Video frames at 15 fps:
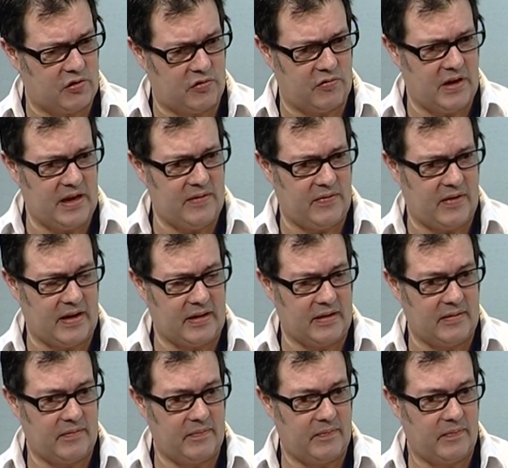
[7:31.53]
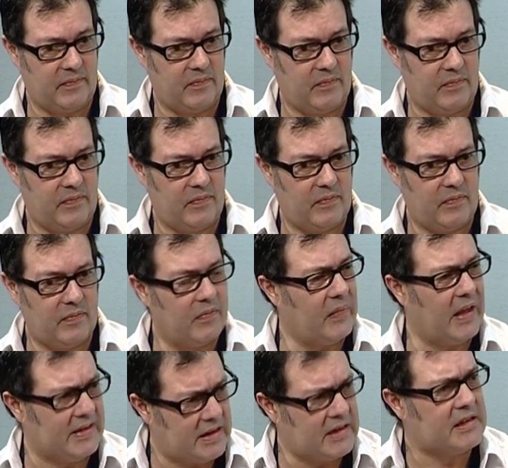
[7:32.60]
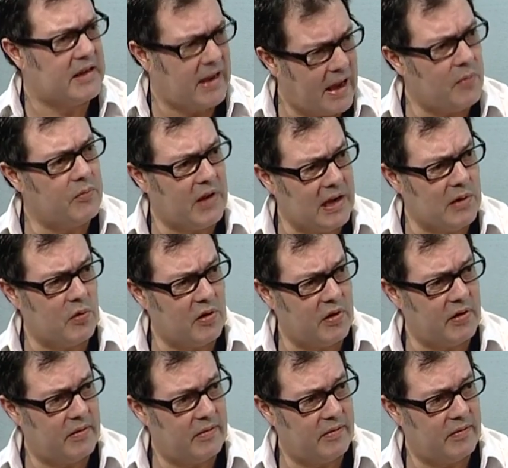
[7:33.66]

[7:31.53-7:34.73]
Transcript: grieving, it doesn't happen anymore.